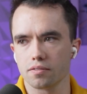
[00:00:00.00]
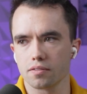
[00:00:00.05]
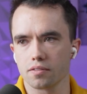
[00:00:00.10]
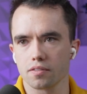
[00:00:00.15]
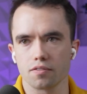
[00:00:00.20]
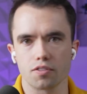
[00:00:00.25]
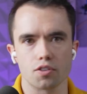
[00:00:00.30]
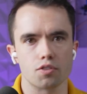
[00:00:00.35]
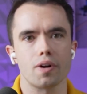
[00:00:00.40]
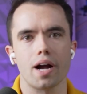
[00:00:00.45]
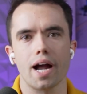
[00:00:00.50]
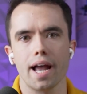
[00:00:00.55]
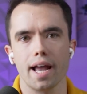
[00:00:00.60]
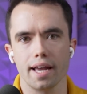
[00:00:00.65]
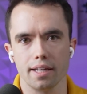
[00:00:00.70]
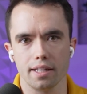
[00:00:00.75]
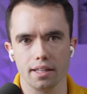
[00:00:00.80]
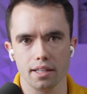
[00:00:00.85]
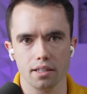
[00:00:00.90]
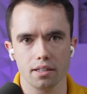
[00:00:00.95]

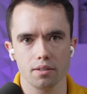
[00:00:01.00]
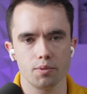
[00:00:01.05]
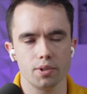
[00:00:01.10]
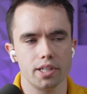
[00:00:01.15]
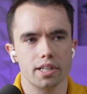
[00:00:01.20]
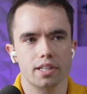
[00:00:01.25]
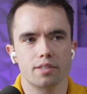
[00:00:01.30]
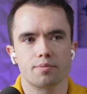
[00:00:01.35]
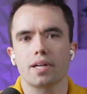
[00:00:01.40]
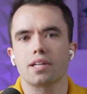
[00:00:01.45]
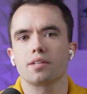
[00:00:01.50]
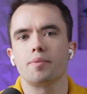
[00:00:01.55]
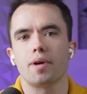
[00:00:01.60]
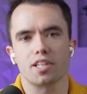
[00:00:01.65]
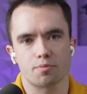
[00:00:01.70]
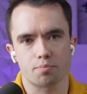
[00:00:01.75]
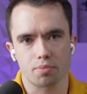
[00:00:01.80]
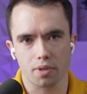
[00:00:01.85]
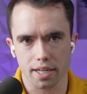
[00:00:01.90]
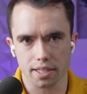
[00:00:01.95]
variety. We didn't expect the
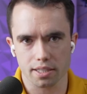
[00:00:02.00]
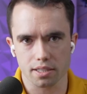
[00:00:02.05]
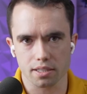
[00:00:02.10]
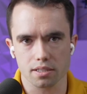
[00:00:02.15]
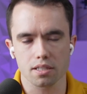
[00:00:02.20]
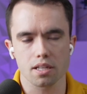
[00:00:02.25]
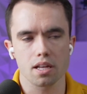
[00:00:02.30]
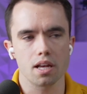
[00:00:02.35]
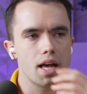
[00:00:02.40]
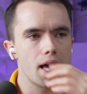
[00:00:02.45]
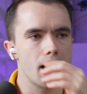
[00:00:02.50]
best prices.